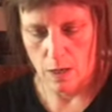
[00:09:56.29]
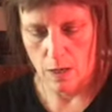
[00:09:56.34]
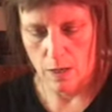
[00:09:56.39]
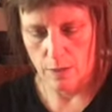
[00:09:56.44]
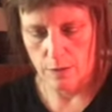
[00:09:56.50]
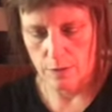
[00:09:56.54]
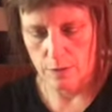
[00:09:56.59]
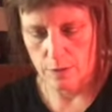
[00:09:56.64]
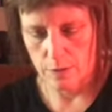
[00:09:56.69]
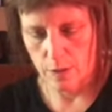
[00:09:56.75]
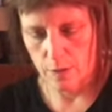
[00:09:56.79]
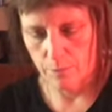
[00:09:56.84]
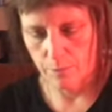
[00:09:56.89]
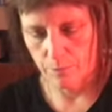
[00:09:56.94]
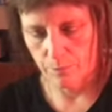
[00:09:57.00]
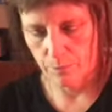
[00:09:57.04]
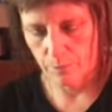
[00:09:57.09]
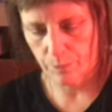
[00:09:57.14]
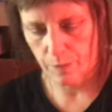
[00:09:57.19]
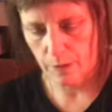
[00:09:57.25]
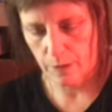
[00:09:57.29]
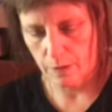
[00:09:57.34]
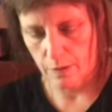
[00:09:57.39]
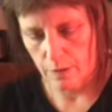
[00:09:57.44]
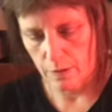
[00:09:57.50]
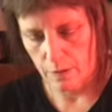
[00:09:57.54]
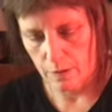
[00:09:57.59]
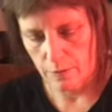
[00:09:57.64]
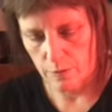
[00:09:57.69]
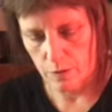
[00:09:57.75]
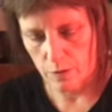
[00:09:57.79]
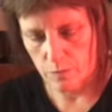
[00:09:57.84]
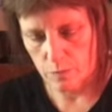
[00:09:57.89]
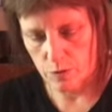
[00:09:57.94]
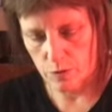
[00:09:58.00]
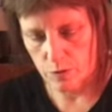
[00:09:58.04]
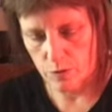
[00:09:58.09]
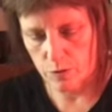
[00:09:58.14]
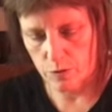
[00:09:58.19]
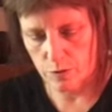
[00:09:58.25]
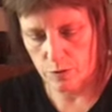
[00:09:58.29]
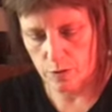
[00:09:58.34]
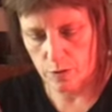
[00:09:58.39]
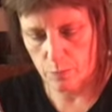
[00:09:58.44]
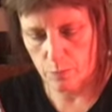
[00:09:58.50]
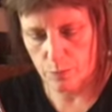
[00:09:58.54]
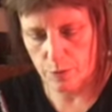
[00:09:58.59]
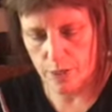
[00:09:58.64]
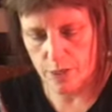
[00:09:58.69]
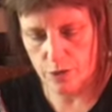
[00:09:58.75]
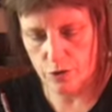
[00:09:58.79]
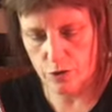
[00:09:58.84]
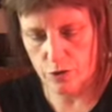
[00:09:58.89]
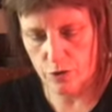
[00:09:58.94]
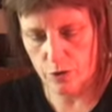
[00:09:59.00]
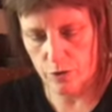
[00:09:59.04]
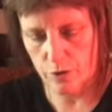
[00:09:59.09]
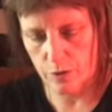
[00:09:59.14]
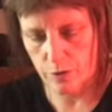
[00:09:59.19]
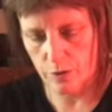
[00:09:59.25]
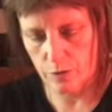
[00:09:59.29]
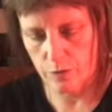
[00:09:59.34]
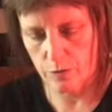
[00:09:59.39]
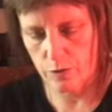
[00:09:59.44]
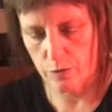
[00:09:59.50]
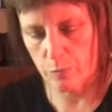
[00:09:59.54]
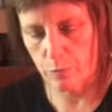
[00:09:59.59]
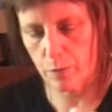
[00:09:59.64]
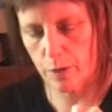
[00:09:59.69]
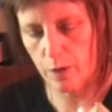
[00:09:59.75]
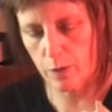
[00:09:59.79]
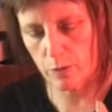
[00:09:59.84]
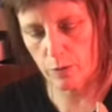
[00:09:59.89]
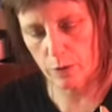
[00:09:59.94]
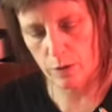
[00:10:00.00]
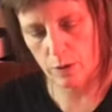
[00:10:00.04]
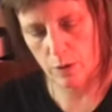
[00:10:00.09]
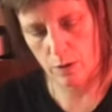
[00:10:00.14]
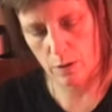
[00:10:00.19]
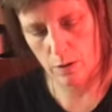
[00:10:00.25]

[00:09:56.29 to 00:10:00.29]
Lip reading: and so I'm just using the brush to poke